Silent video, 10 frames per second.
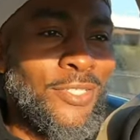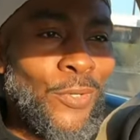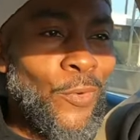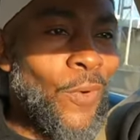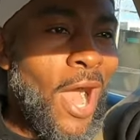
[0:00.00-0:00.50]

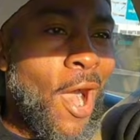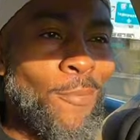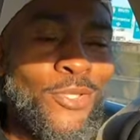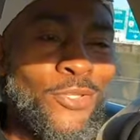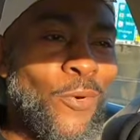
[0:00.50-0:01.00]
So
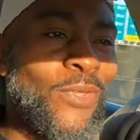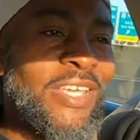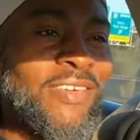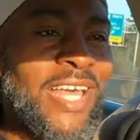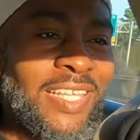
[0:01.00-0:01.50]
I'm just
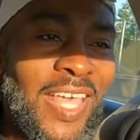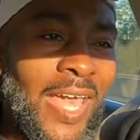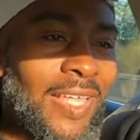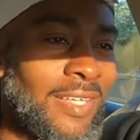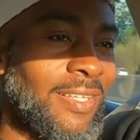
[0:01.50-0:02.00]
gonna leave it at that.